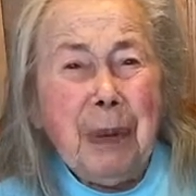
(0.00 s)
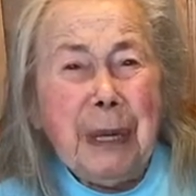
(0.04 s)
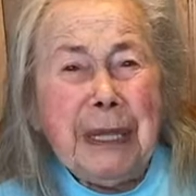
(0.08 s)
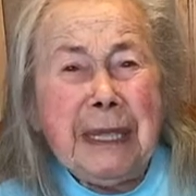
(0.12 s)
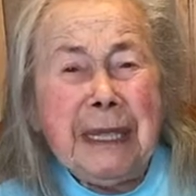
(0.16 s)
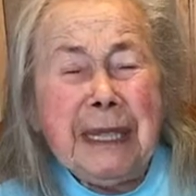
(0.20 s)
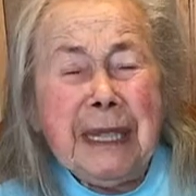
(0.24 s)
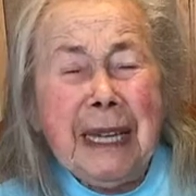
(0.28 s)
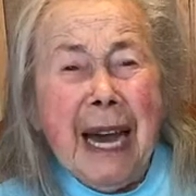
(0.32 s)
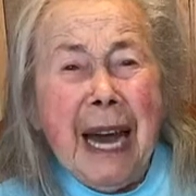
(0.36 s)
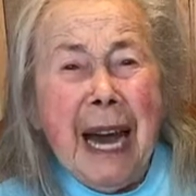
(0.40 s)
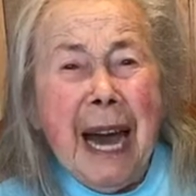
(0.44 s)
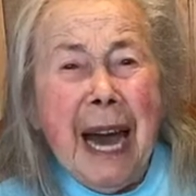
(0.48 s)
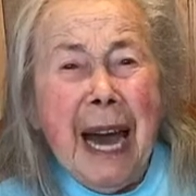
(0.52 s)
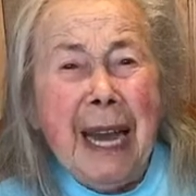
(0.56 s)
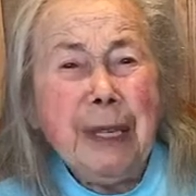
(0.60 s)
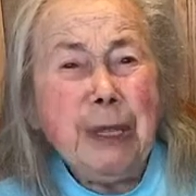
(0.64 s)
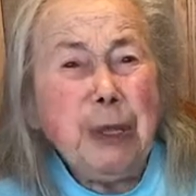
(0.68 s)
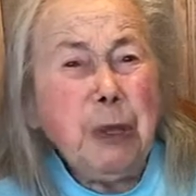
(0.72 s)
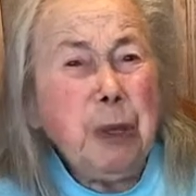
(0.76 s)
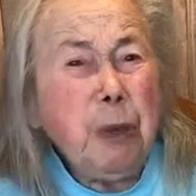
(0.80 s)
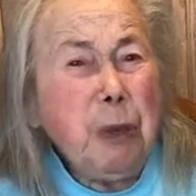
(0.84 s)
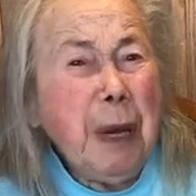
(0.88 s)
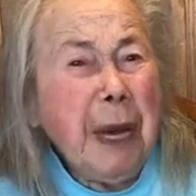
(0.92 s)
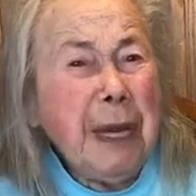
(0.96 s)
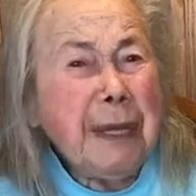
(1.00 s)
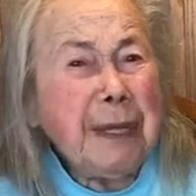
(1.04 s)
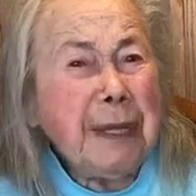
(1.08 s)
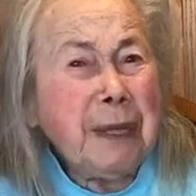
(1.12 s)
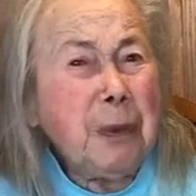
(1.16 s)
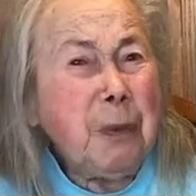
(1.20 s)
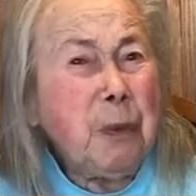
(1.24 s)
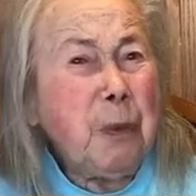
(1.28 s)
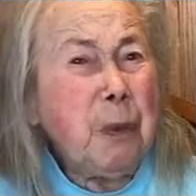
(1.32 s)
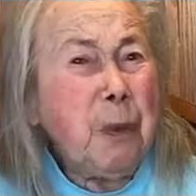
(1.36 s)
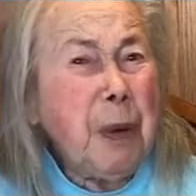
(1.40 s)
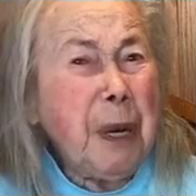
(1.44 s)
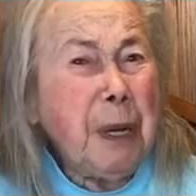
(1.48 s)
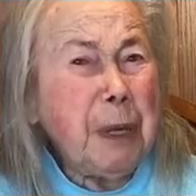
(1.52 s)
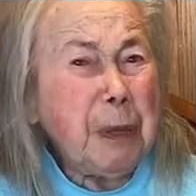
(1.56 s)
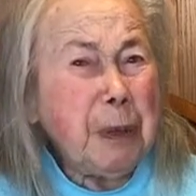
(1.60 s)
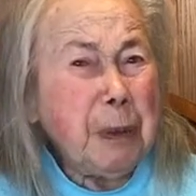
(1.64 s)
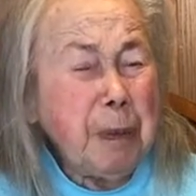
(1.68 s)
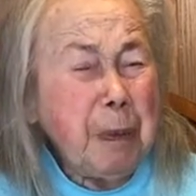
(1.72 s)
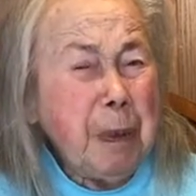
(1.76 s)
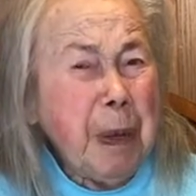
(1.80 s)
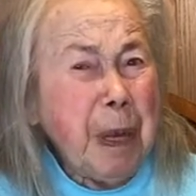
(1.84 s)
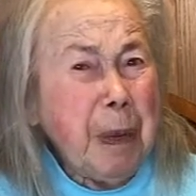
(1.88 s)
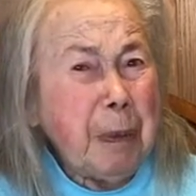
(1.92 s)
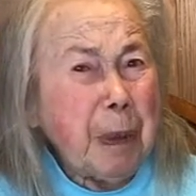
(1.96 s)
But I do get some
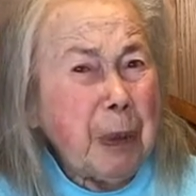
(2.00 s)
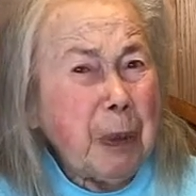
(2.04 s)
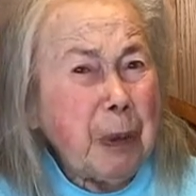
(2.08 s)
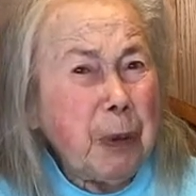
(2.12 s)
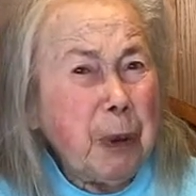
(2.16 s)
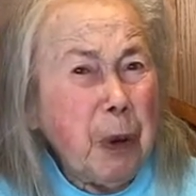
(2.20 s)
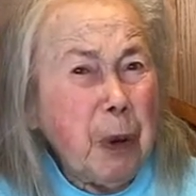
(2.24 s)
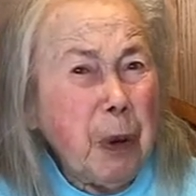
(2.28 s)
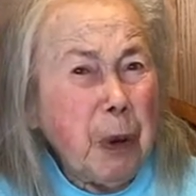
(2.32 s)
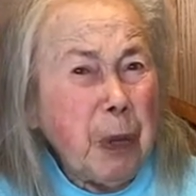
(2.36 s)
weird people